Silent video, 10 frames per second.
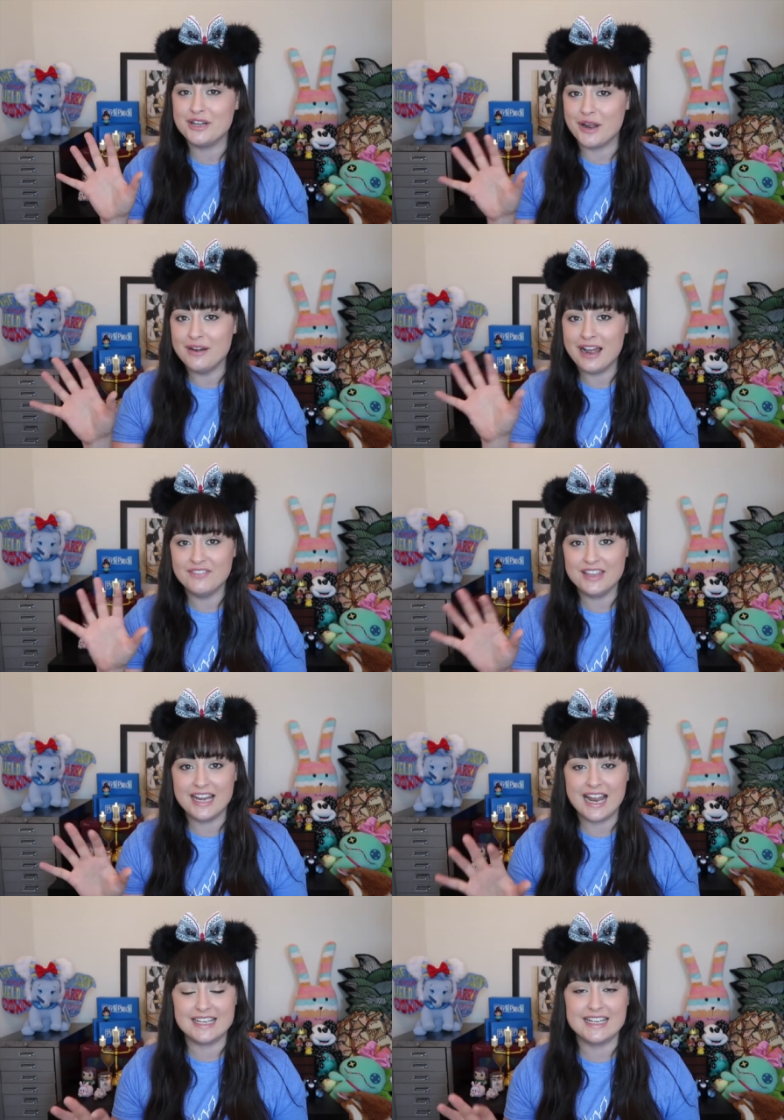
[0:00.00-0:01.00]
We don't have
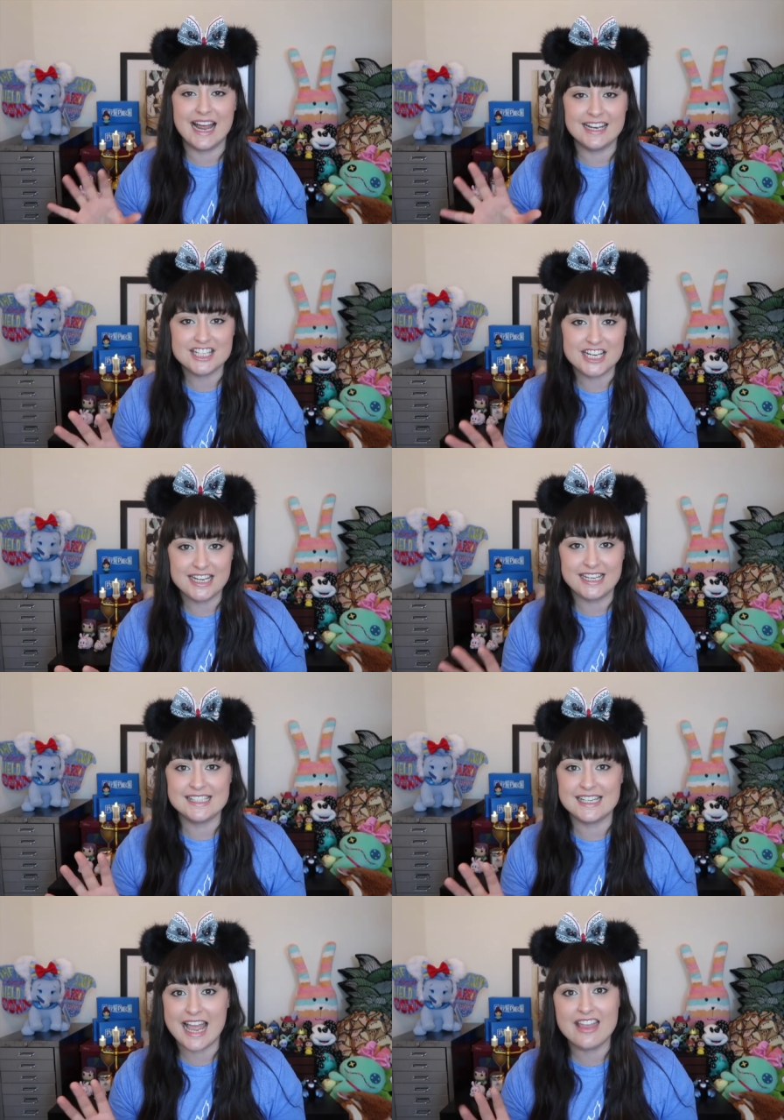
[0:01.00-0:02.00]
the Aladdin and Genie
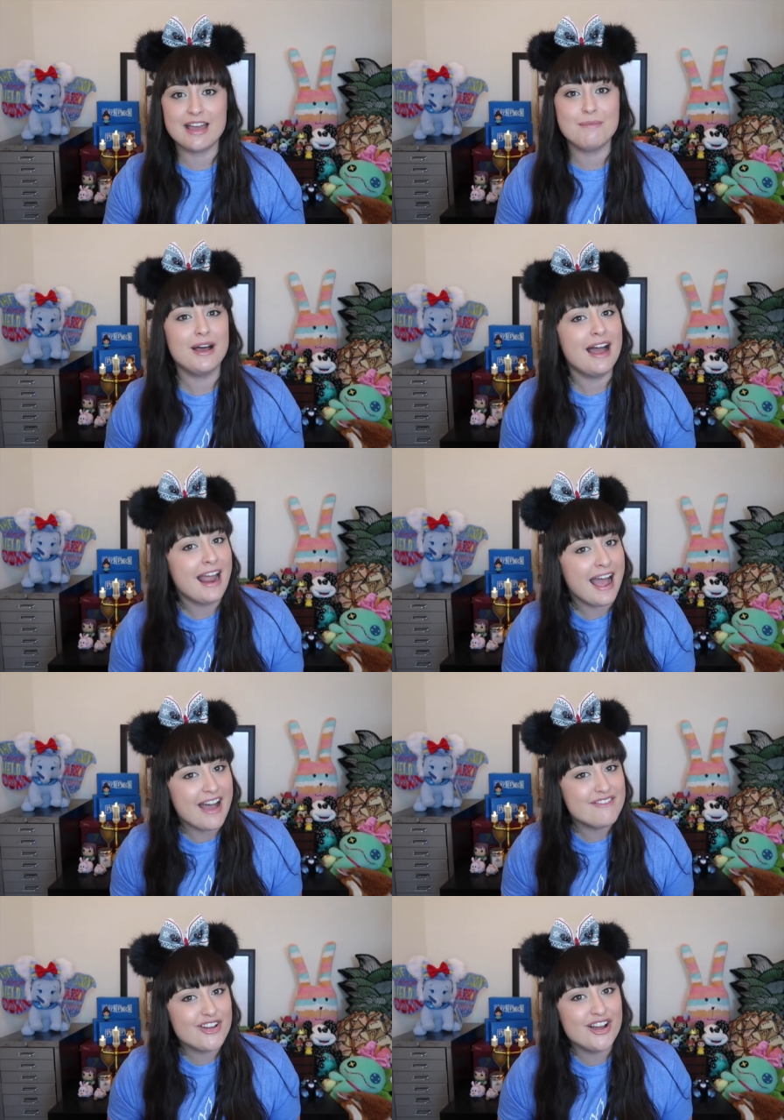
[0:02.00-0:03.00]
together, but I
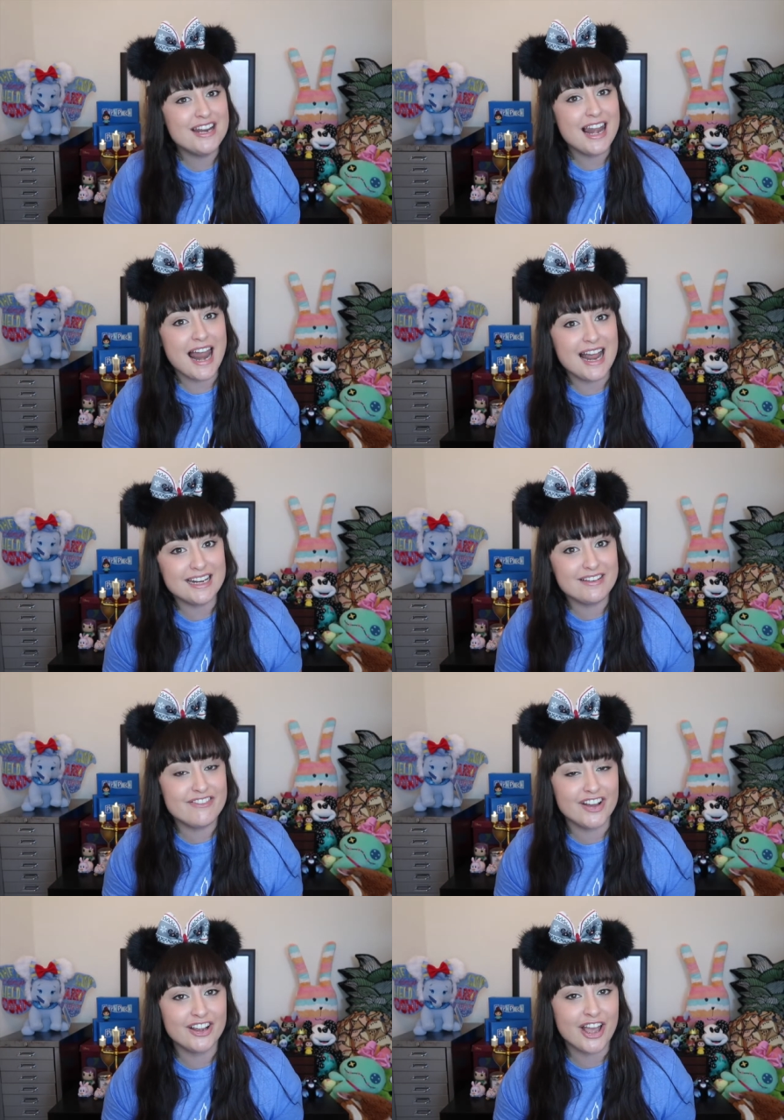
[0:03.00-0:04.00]
have got an Aladdin
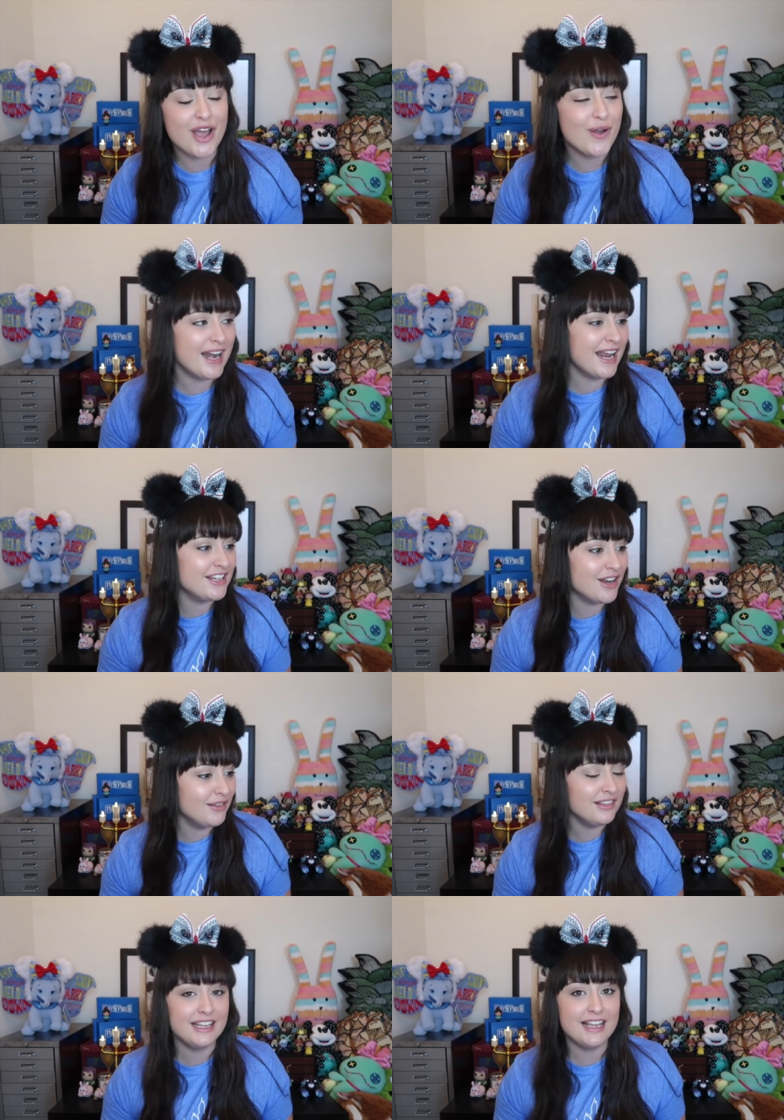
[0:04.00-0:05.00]
Funko, and I
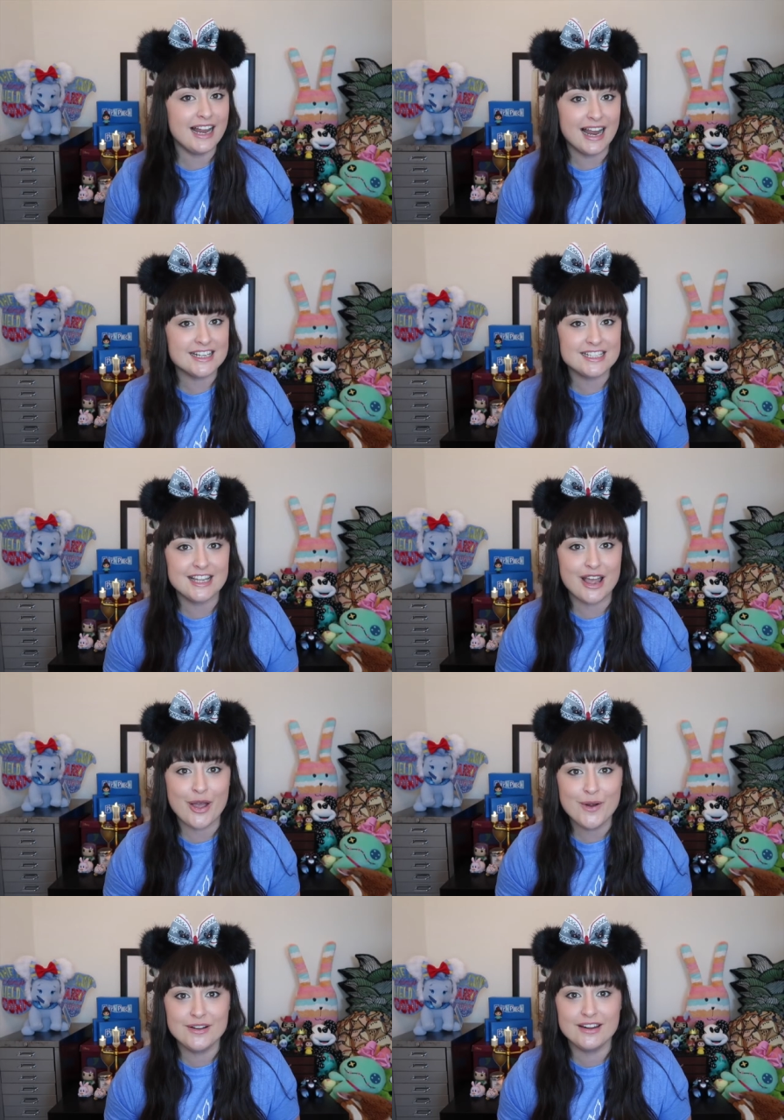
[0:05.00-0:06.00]
don't think I actually
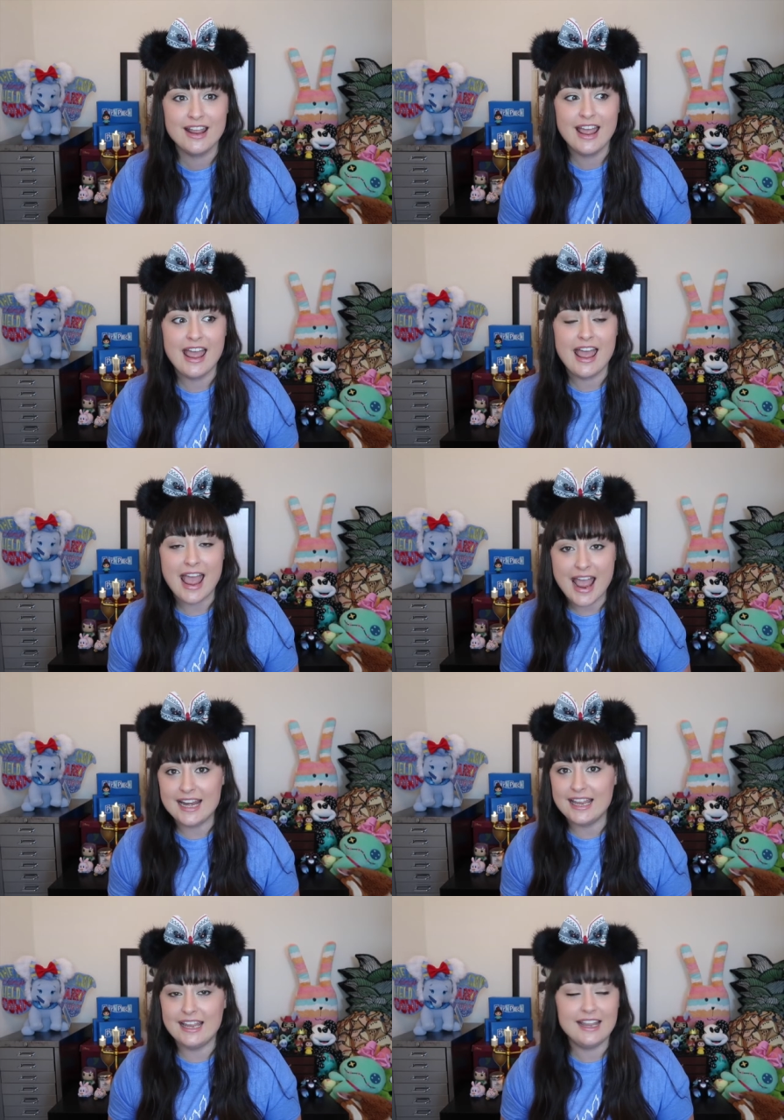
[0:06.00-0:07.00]
own
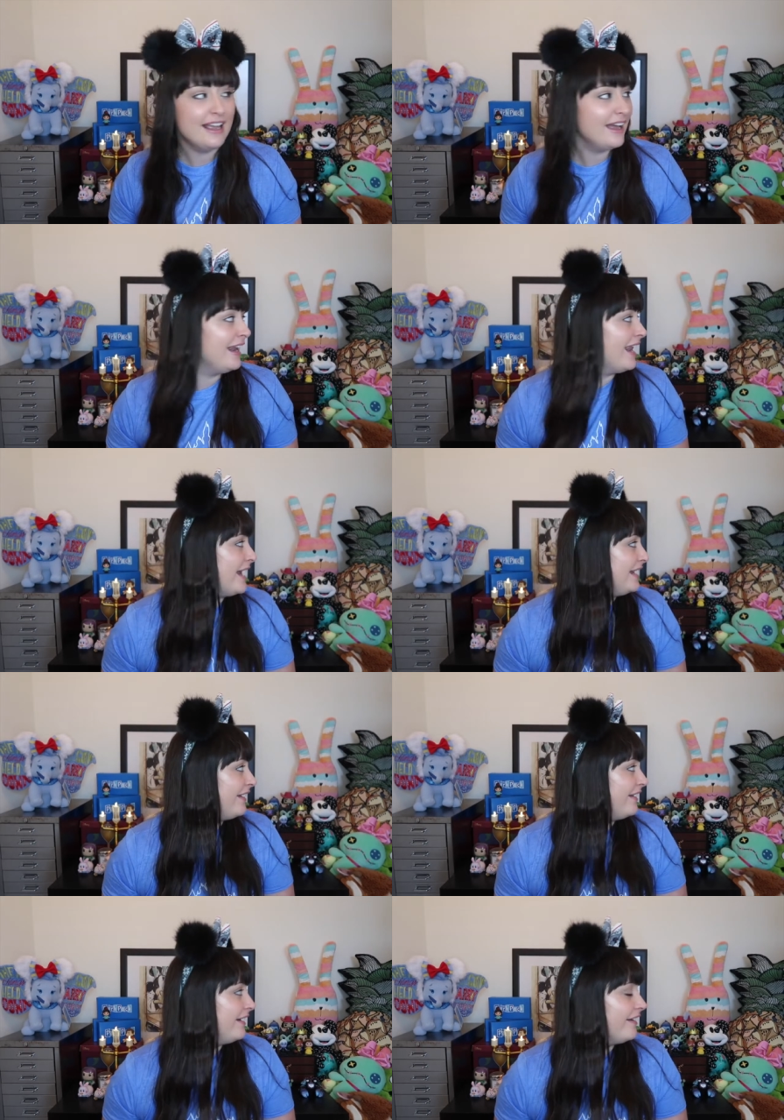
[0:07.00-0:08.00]
any
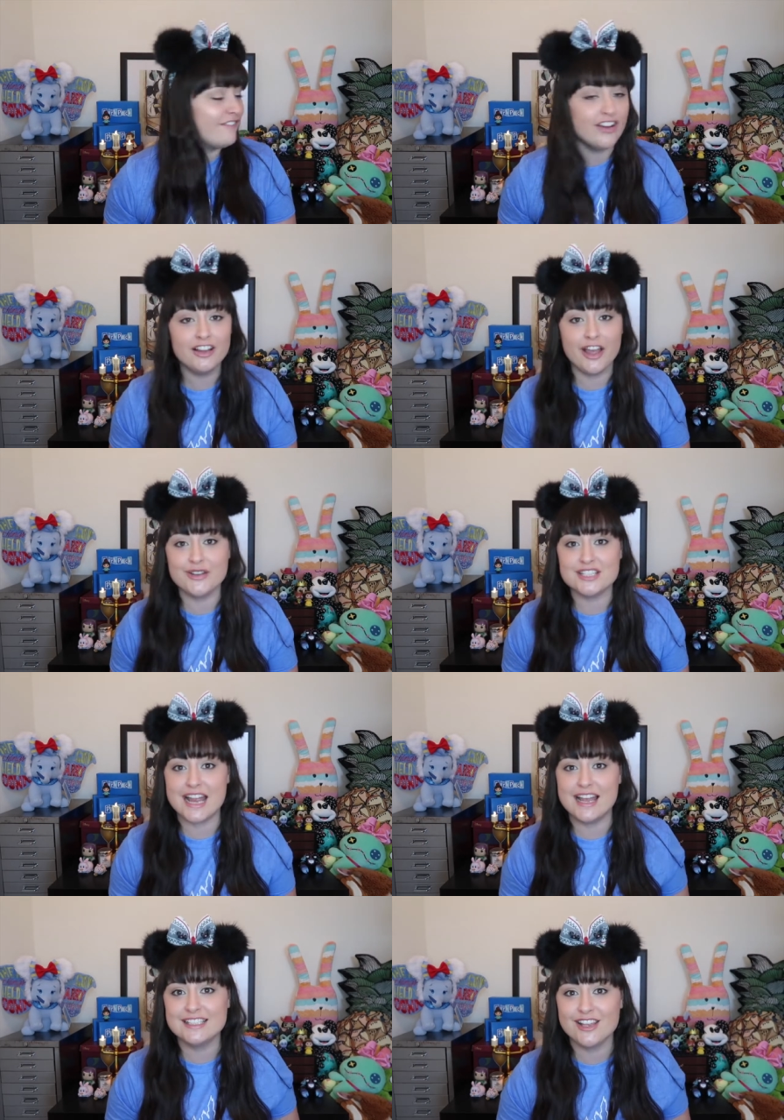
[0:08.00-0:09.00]
Aladdin Funkos
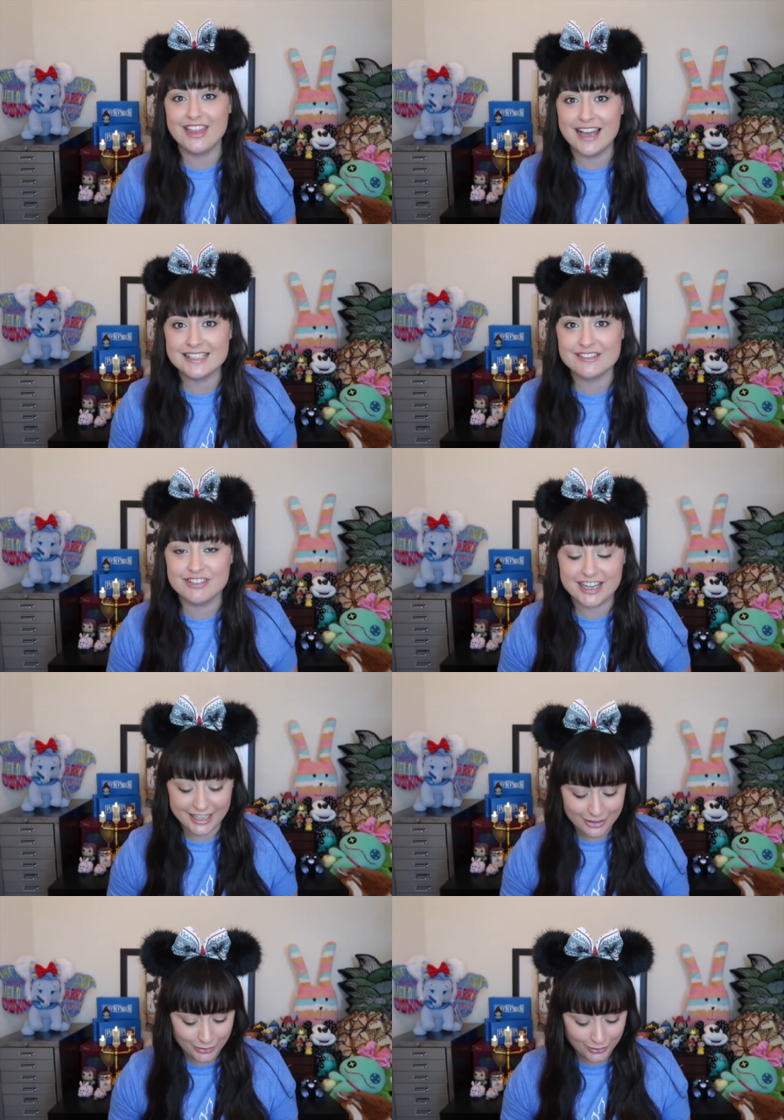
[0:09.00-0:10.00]
yet, so that's
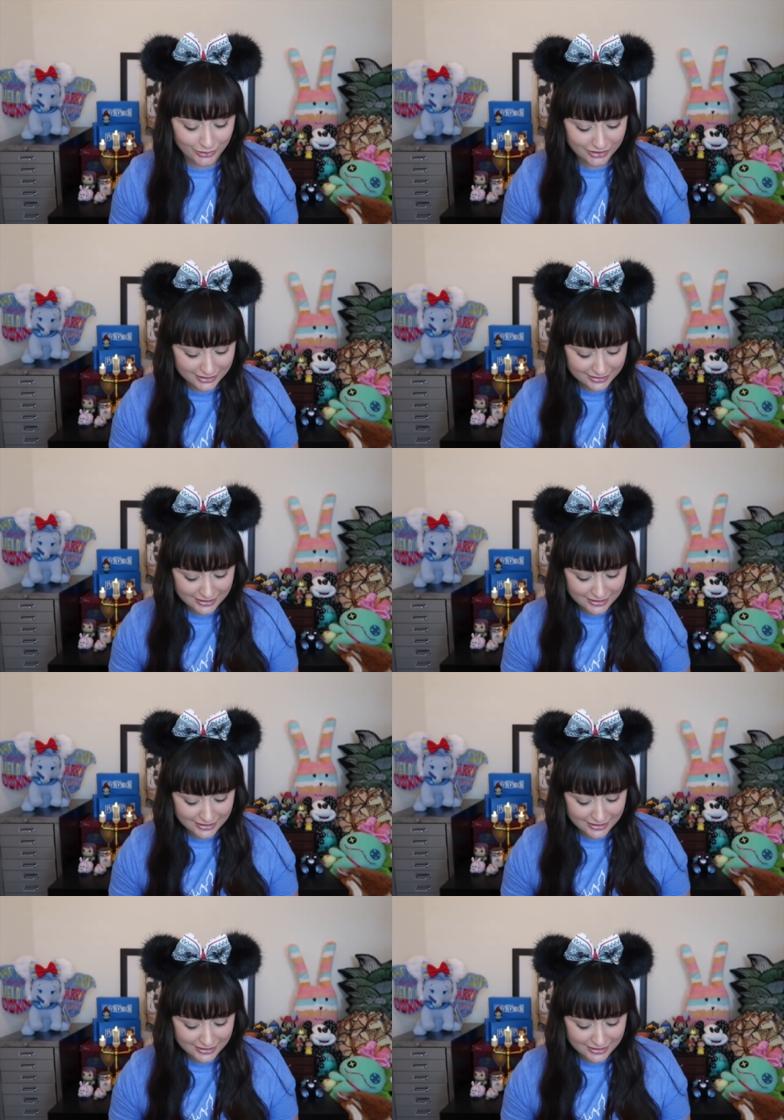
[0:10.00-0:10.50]
really cool.